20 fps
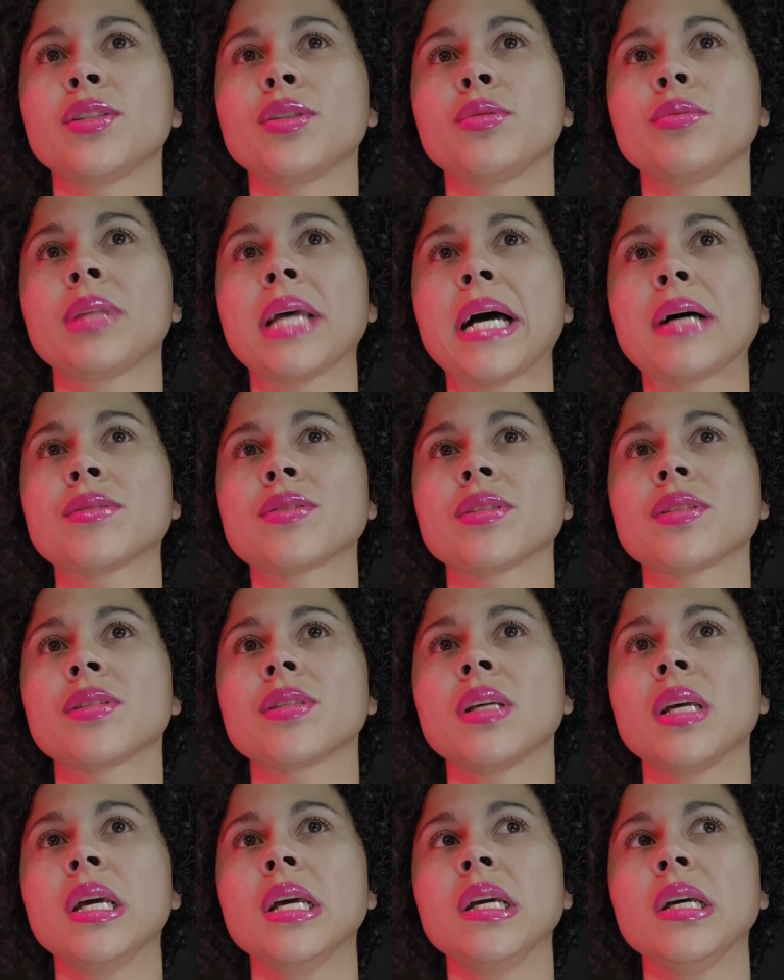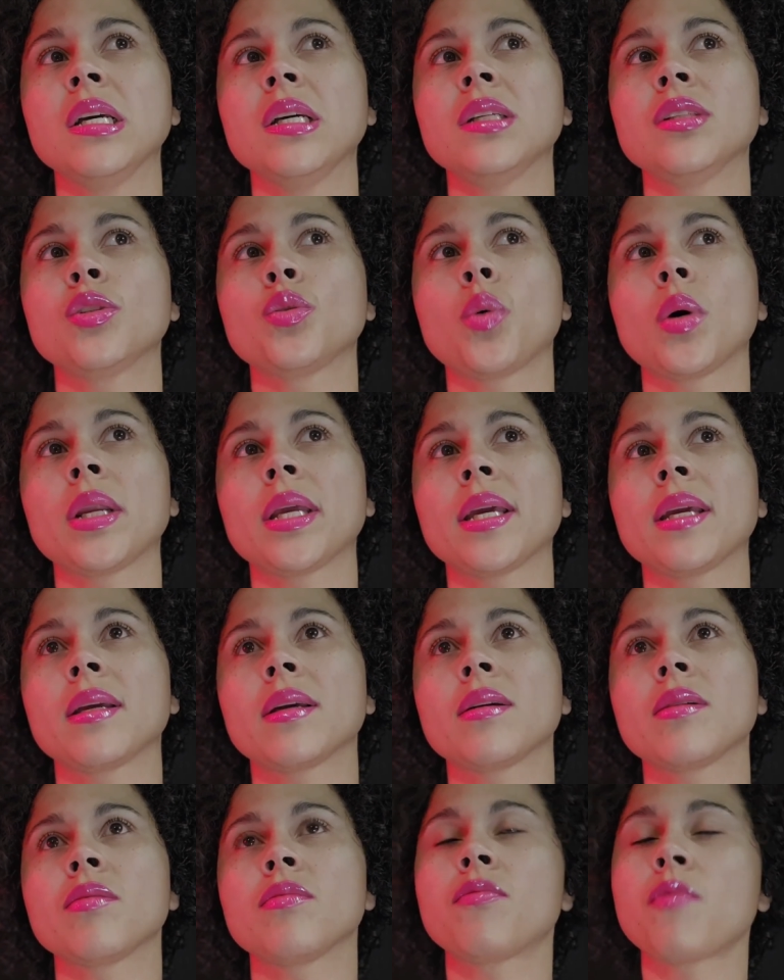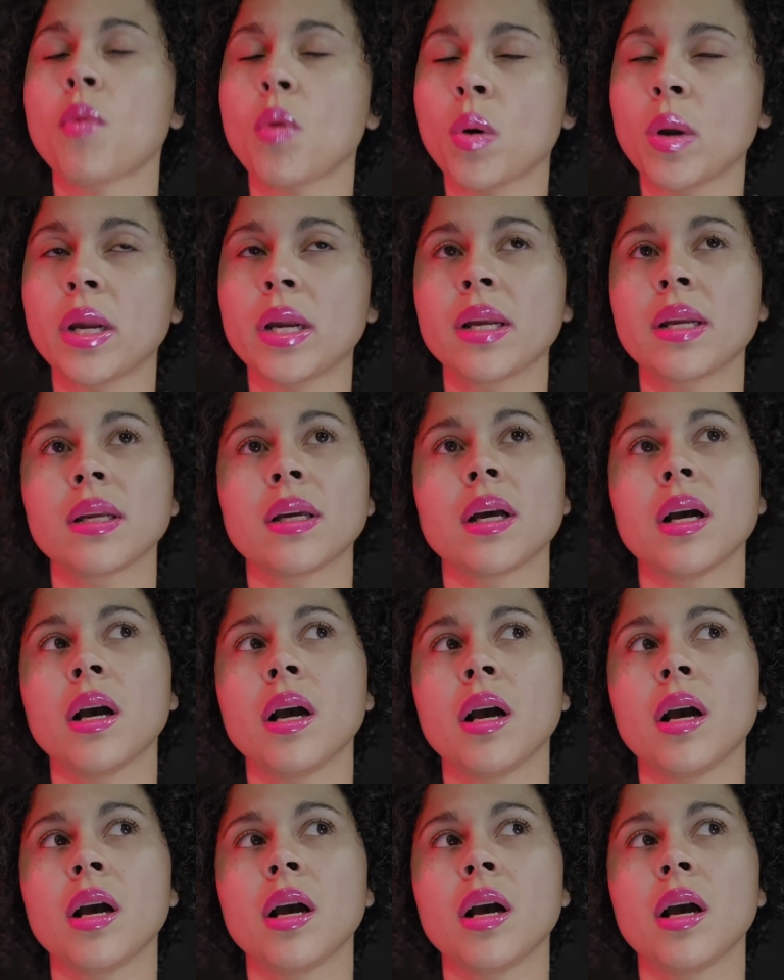2024.